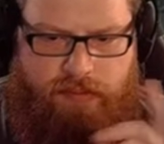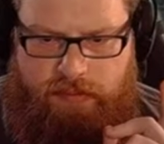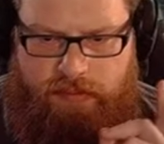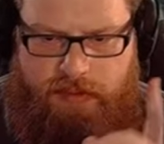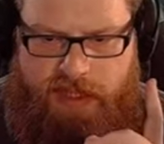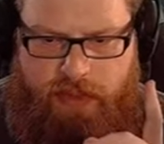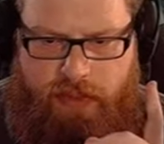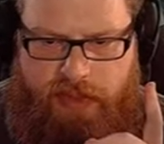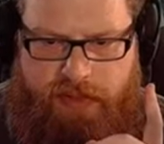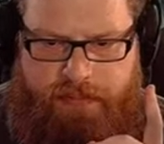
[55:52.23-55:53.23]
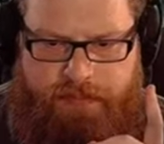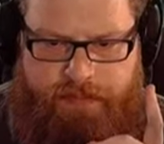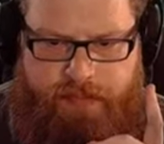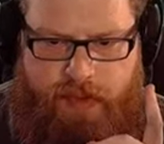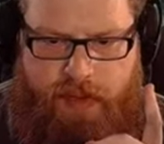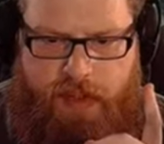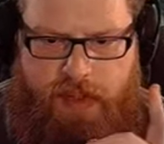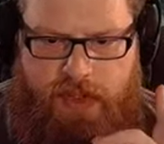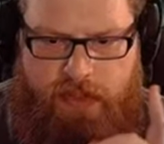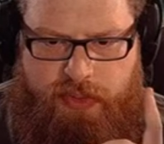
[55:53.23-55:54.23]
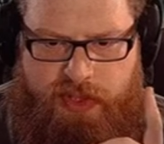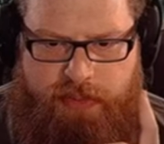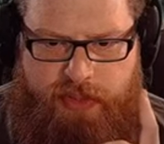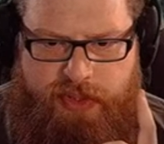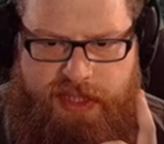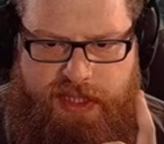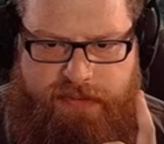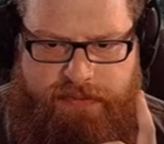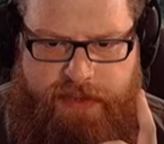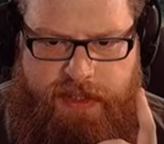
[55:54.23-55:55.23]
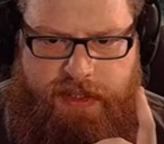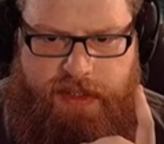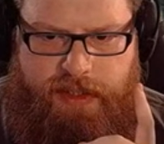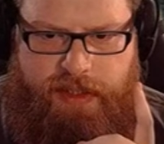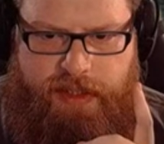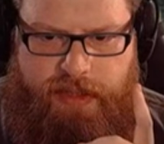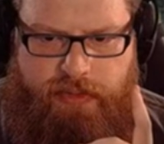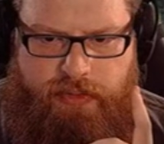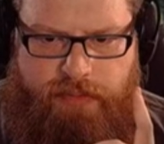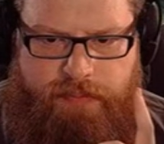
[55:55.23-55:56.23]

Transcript: That's what we'll do. So we'll stop using this feed here.